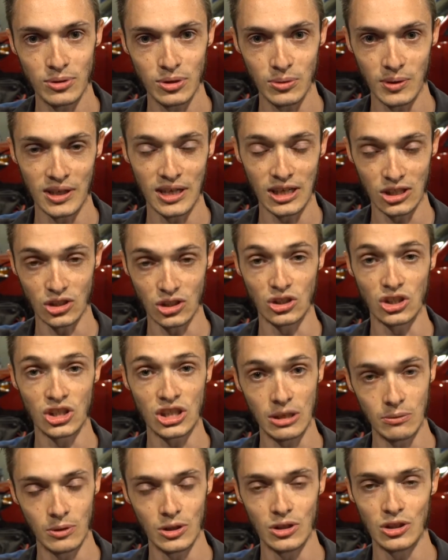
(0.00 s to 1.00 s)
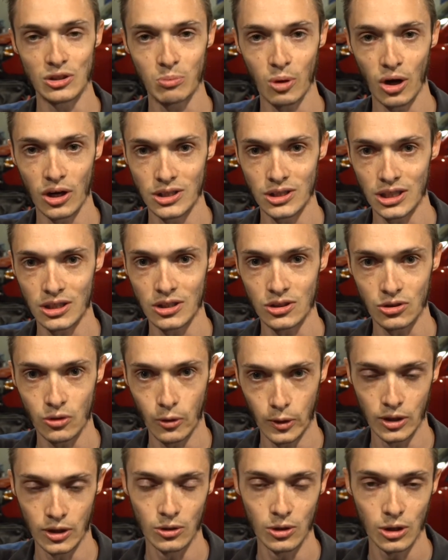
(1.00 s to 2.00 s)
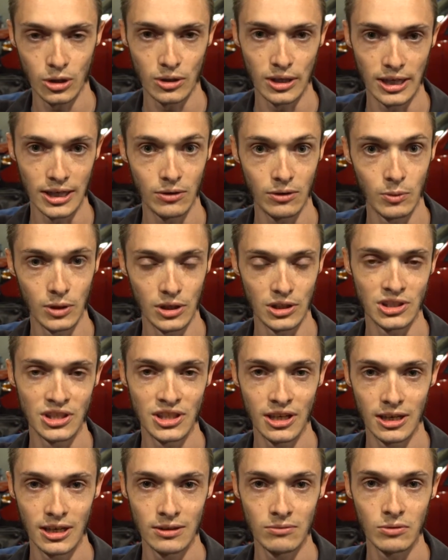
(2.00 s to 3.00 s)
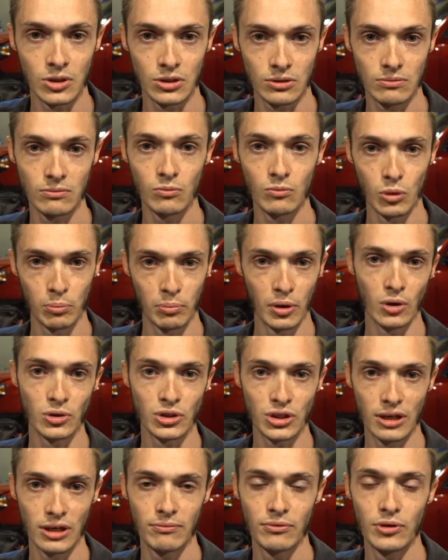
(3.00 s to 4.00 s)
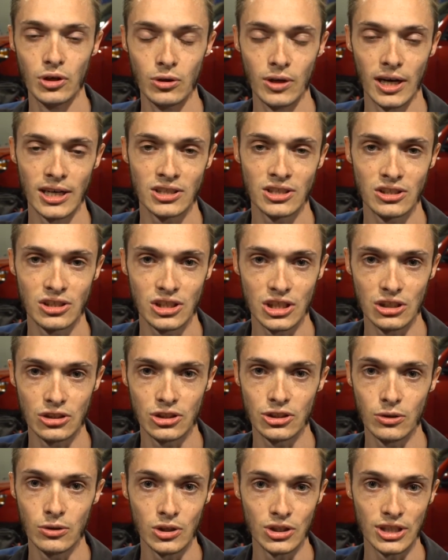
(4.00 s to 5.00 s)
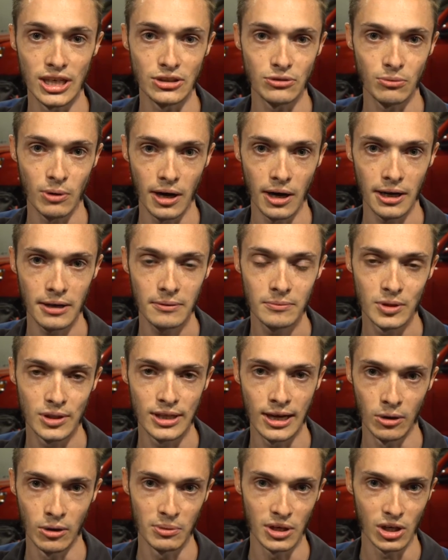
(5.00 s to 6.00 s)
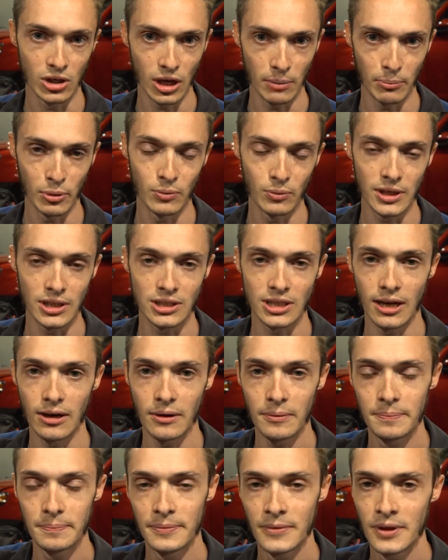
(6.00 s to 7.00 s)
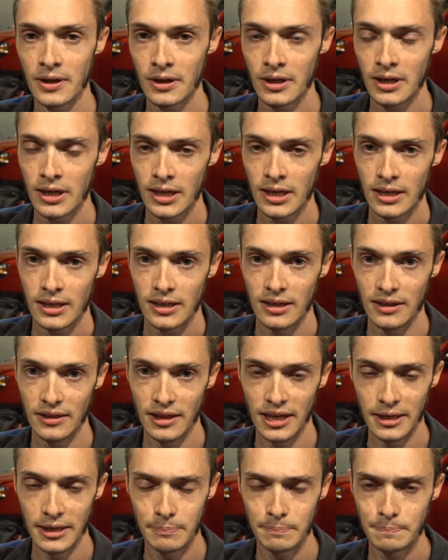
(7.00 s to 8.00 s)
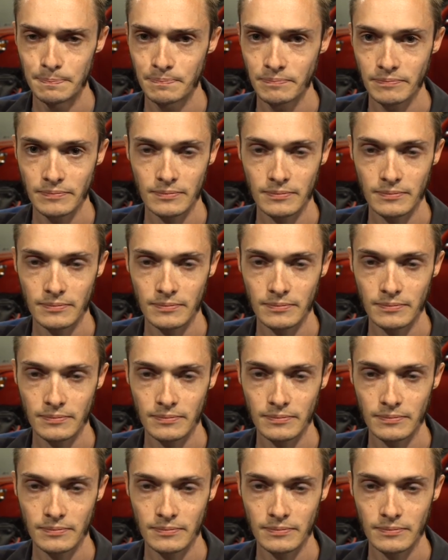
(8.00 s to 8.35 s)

up so we can actually see what this project is going to look like when it's done, which we'll post up for you guys to see as soon as that's ready, but that'll be a couple weeks out. And then